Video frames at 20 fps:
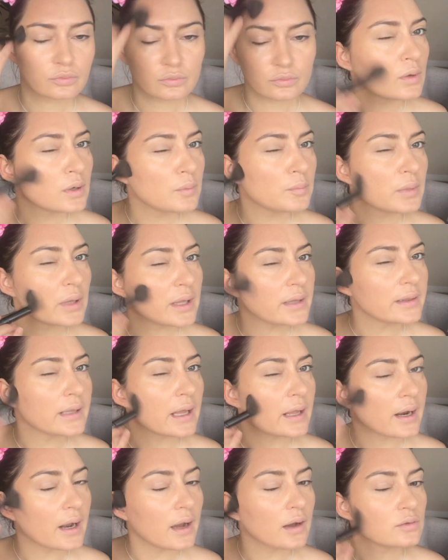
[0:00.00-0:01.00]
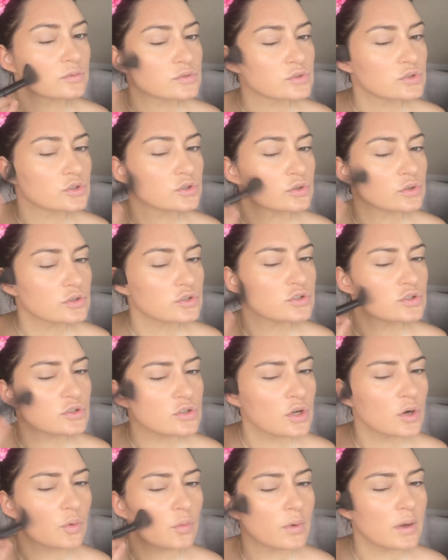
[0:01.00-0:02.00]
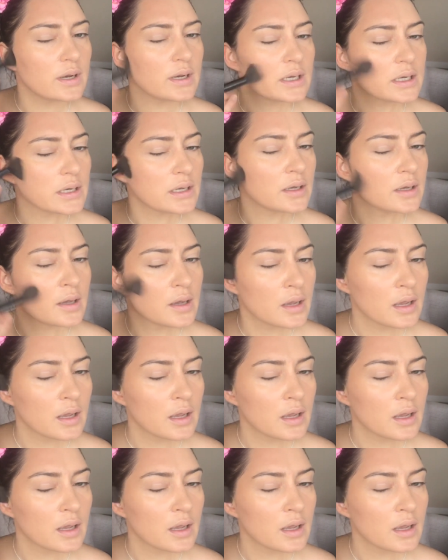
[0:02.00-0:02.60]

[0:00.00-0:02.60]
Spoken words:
I want to blend that out too, because you don't want to